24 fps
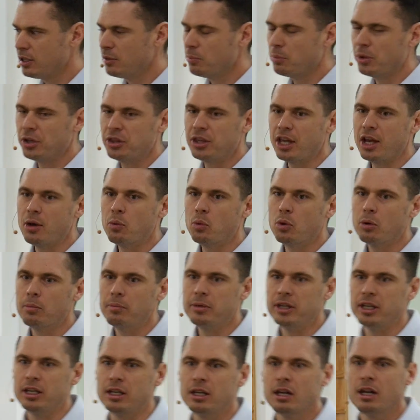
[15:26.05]
But they will
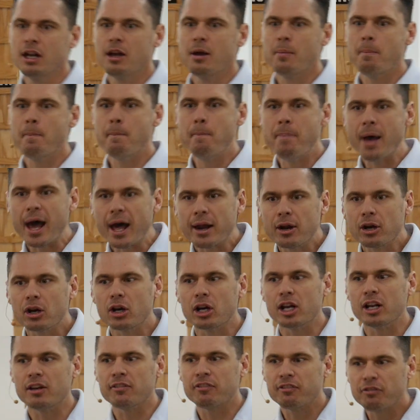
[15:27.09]
be better
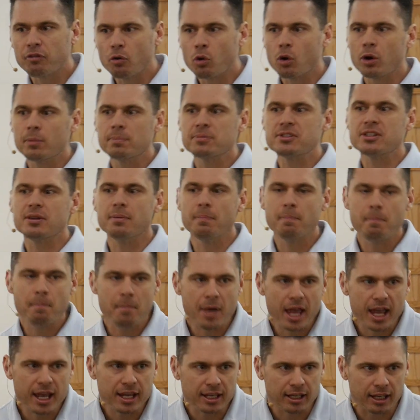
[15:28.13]
informed to
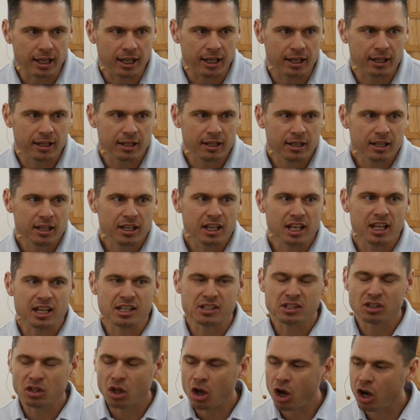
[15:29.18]
make it
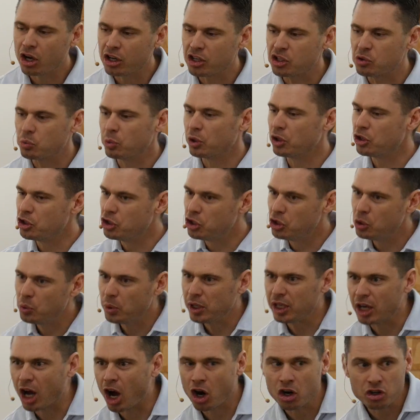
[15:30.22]
as long as we're
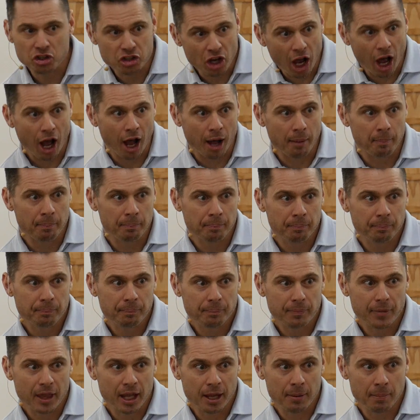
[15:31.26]
doing our job.
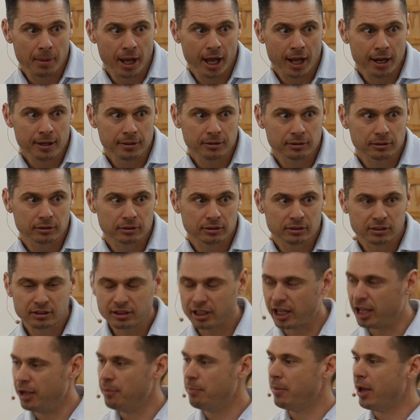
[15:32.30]
Amen?
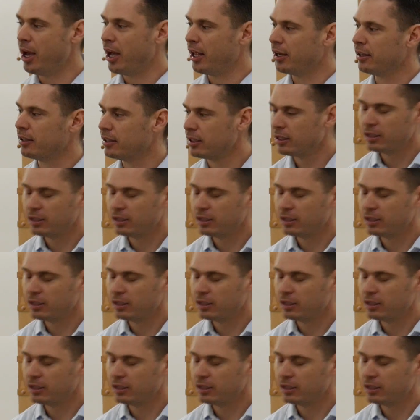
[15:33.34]
Amen.